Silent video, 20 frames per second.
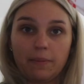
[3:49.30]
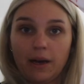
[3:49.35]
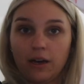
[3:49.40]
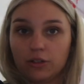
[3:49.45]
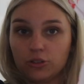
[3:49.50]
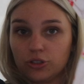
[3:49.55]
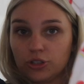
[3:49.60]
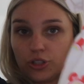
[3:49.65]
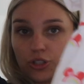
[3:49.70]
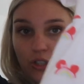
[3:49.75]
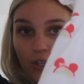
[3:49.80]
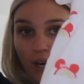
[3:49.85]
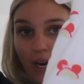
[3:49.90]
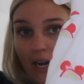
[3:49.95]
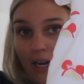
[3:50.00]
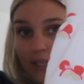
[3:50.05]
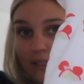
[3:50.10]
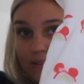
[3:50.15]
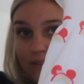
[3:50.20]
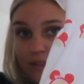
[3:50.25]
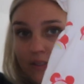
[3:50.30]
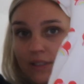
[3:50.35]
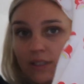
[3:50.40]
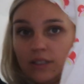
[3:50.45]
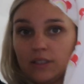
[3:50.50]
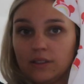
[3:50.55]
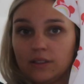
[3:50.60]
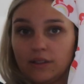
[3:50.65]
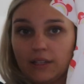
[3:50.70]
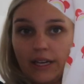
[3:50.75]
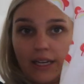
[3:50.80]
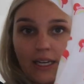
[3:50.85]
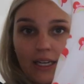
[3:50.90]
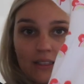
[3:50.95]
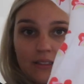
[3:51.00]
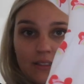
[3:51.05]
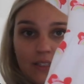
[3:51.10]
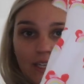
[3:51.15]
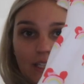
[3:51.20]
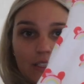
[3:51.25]
Mouse dress, like
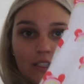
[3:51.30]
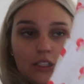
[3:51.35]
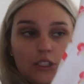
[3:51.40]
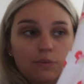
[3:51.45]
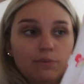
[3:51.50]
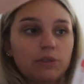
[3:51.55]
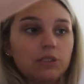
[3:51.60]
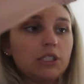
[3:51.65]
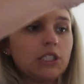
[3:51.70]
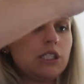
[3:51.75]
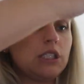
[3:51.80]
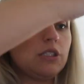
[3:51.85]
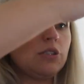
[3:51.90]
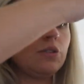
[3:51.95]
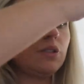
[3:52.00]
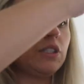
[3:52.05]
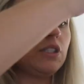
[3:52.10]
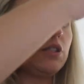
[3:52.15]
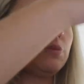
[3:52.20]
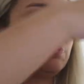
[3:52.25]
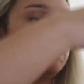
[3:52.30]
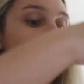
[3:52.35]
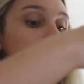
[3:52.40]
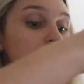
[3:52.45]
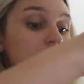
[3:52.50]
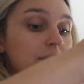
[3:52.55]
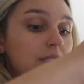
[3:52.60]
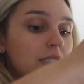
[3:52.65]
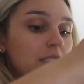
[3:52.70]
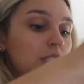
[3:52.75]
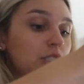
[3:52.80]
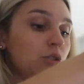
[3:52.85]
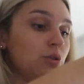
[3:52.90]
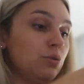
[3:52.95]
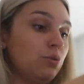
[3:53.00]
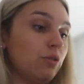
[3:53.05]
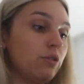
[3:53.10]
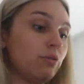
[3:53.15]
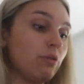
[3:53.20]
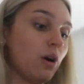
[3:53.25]
I said, super cute, super easy
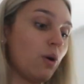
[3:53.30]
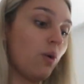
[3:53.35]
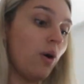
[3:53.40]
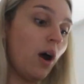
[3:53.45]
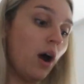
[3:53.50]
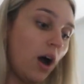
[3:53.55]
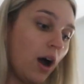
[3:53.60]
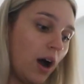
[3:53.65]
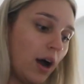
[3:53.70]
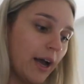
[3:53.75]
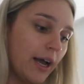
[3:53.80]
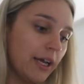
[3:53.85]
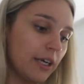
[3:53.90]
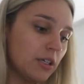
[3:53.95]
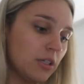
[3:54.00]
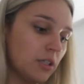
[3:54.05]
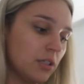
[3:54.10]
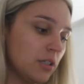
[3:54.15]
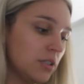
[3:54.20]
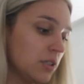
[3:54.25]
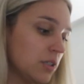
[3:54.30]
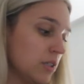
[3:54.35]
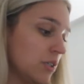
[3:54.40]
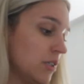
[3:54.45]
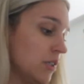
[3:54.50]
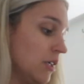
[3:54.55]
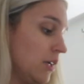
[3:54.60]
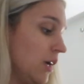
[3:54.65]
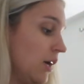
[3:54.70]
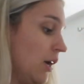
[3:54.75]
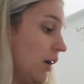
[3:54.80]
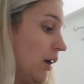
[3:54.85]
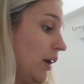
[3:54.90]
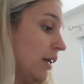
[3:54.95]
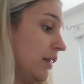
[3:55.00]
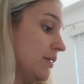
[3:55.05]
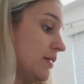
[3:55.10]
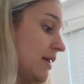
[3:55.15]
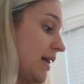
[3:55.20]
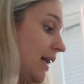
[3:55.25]
to throw on.
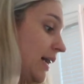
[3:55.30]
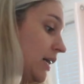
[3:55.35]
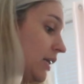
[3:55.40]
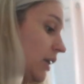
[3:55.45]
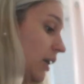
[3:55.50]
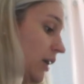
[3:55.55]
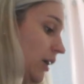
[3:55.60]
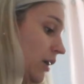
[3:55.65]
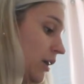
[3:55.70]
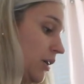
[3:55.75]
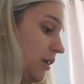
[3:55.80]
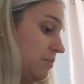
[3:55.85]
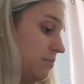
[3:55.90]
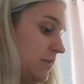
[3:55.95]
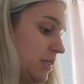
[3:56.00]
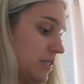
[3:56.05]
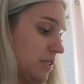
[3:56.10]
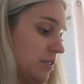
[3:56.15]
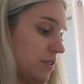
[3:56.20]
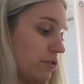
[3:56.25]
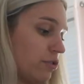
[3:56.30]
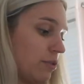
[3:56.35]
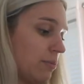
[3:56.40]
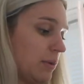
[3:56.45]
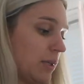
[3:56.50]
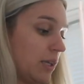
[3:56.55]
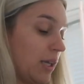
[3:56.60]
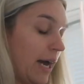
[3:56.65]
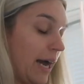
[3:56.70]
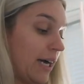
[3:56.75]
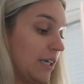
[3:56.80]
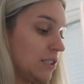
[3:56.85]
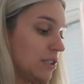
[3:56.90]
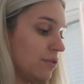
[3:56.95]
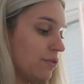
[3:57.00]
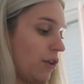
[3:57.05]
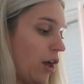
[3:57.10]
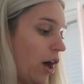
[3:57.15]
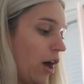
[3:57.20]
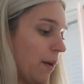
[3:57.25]
Then this is from the
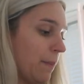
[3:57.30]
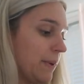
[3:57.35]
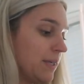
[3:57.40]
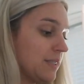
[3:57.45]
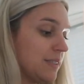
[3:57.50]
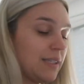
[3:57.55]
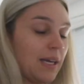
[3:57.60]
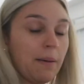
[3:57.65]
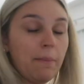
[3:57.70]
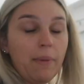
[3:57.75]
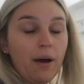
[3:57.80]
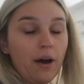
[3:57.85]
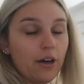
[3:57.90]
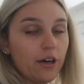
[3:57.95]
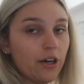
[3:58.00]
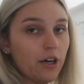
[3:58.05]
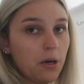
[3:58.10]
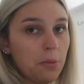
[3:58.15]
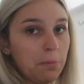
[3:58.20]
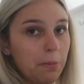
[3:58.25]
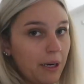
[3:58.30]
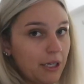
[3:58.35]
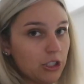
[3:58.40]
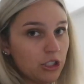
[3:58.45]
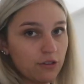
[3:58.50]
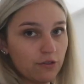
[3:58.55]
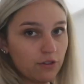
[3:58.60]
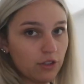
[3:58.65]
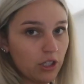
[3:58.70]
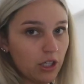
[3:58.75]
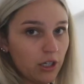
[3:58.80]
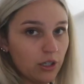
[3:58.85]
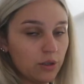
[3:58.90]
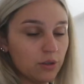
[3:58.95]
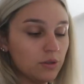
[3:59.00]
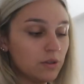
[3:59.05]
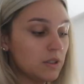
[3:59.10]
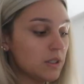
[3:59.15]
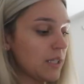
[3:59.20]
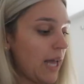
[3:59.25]
last vlog, but Sam bought her a bunch of
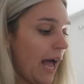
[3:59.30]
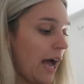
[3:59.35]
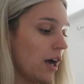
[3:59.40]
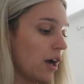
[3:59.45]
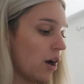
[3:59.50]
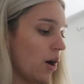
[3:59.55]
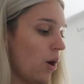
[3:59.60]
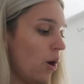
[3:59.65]
clothes at